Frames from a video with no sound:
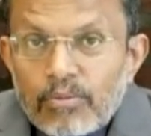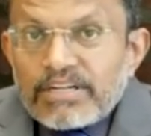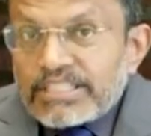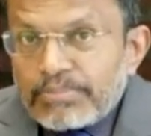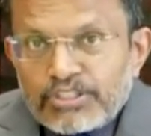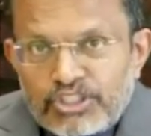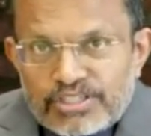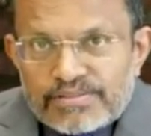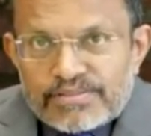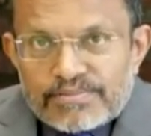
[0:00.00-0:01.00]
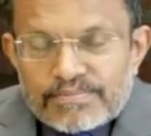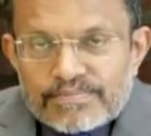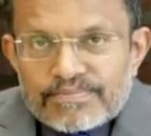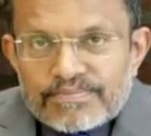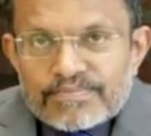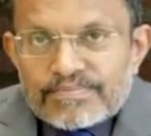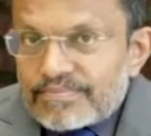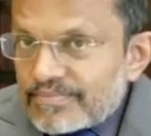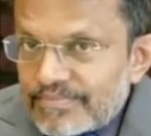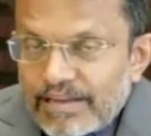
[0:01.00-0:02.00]
Global temperatures
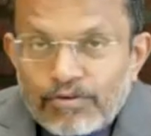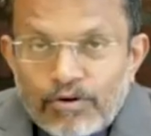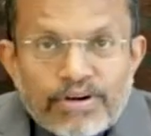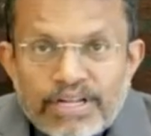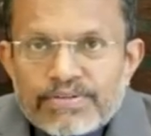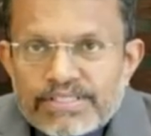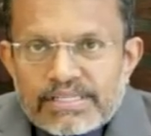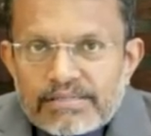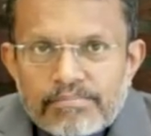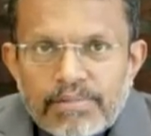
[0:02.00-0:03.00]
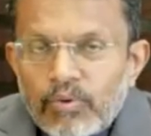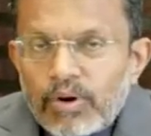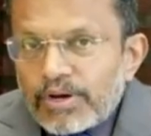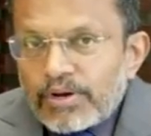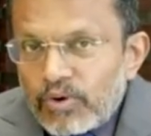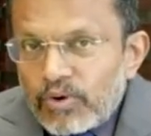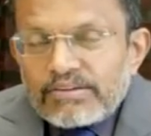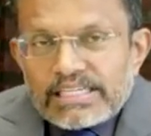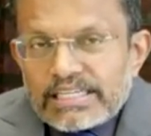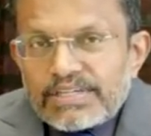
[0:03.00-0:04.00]
have already risen by
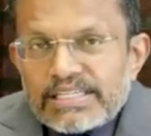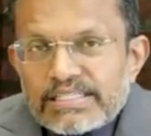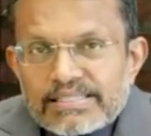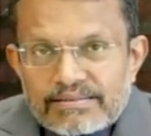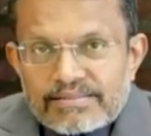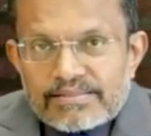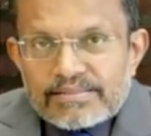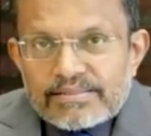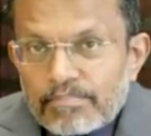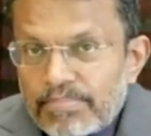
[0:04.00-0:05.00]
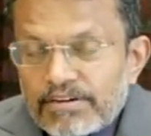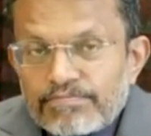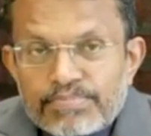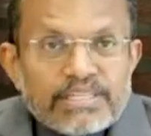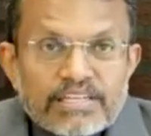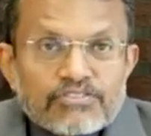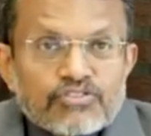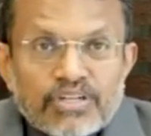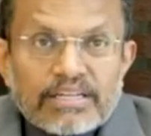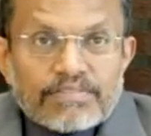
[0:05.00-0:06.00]
1.1 degrees Celsius above
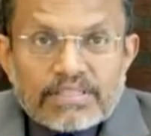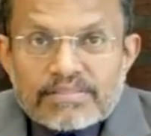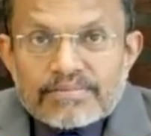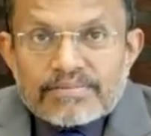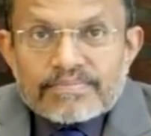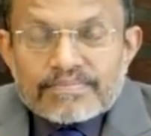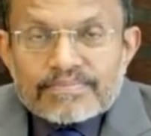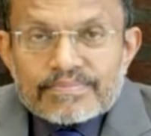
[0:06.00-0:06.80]
pre-industrial levels.